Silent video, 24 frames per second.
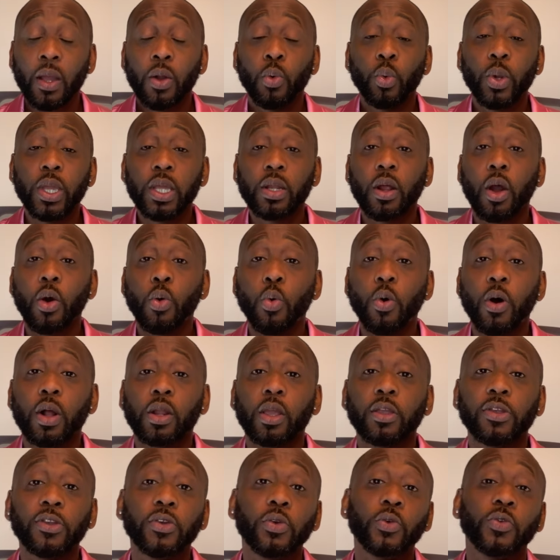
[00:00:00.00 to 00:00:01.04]
we don't want
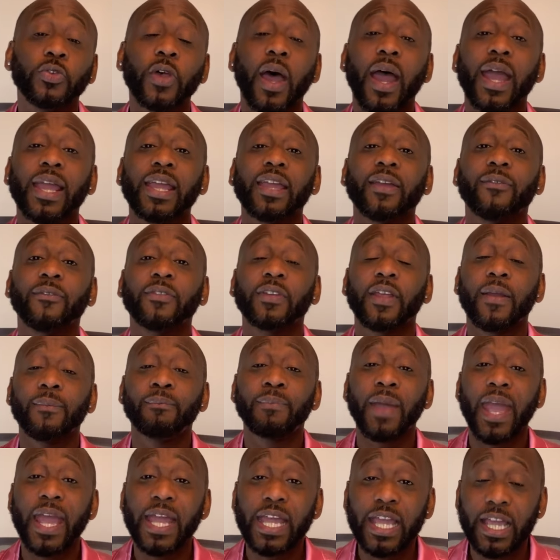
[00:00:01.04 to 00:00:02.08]
to use our infinite
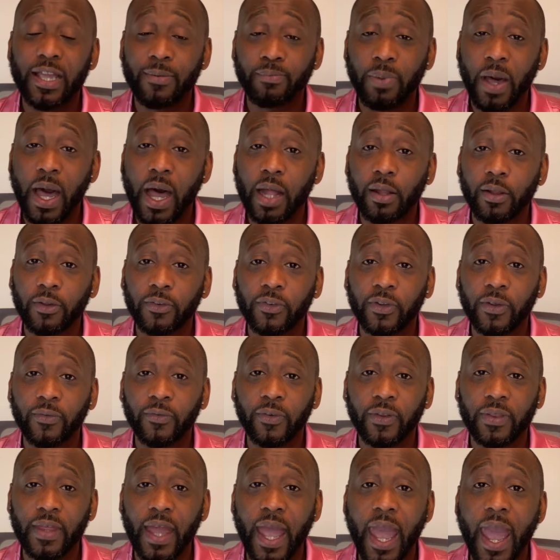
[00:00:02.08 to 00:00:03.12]
banking policy
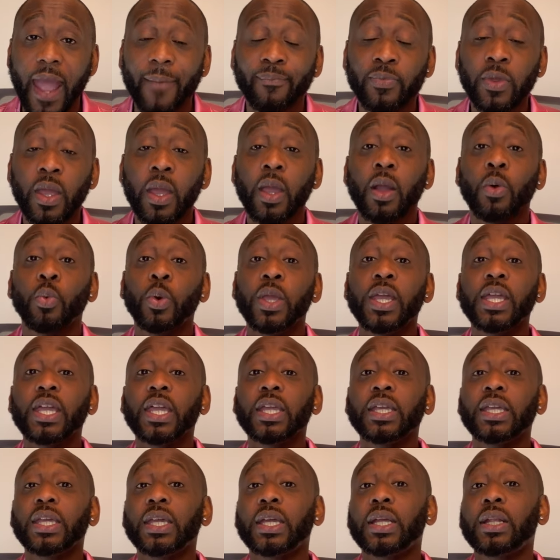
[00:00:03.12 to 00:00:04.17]
for that. We
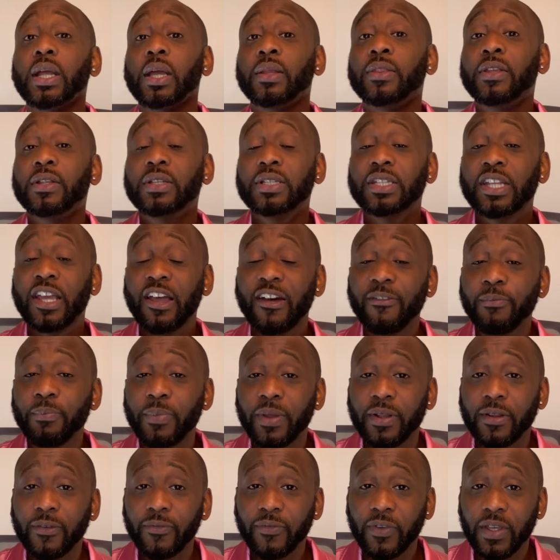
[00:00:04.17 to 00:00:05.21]
can get the death
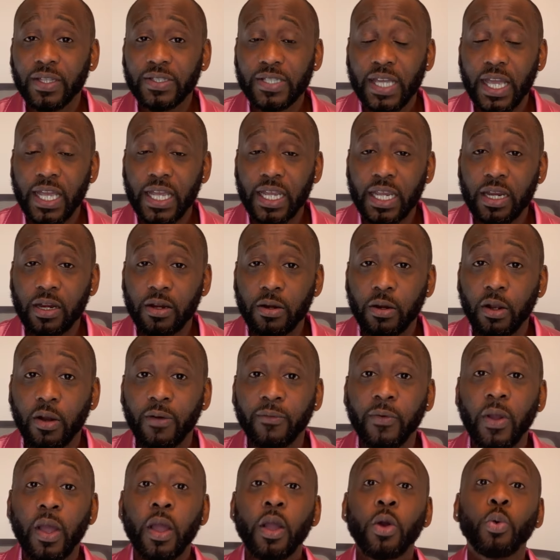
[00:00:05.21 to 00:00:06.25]
benefit taken care
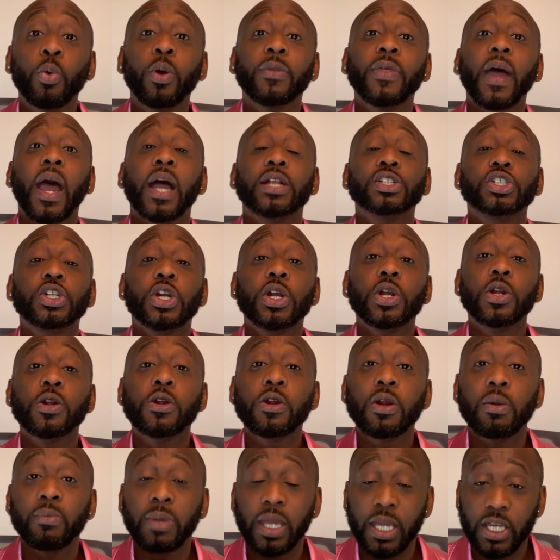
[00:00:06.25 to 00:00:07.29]
of with our
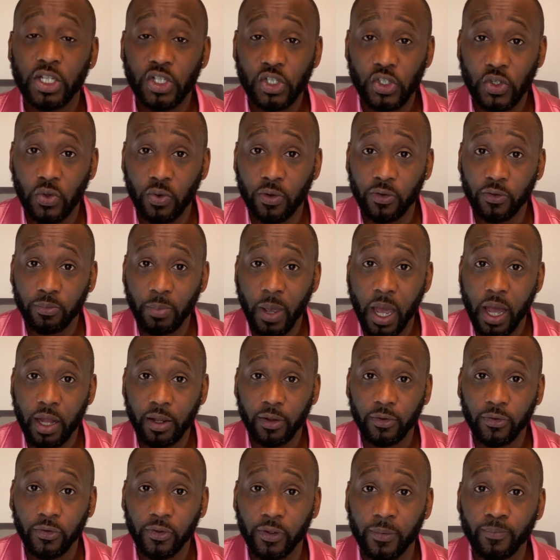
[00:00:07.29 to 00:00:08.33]
term insurance
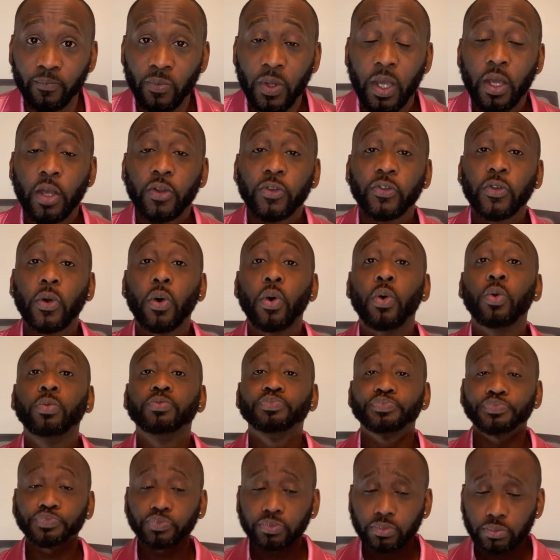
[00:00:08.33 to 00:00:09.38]
policy.
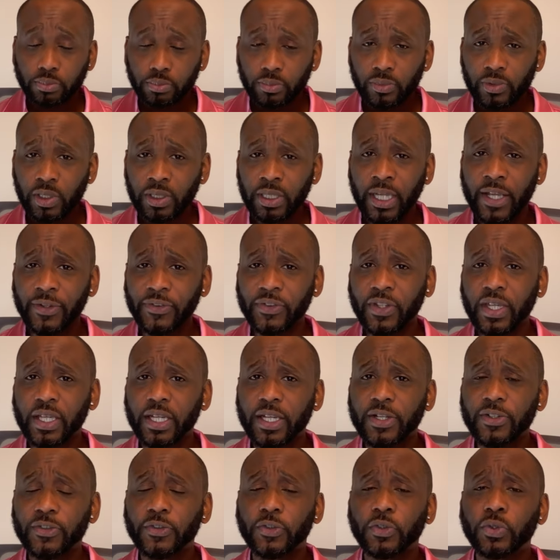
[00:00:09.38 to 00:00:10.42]
So let's get
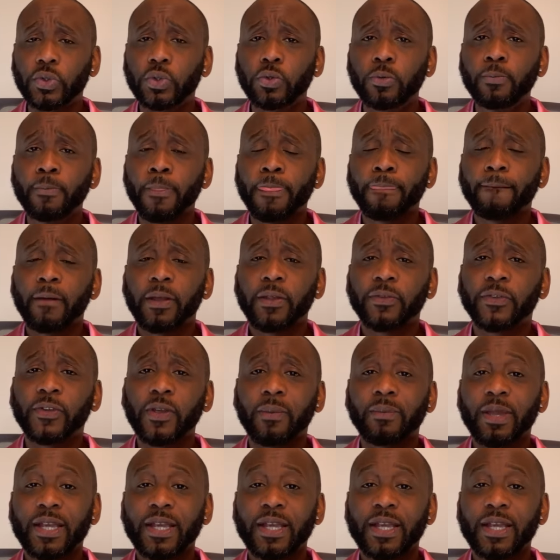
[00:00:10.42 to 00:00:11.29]
into some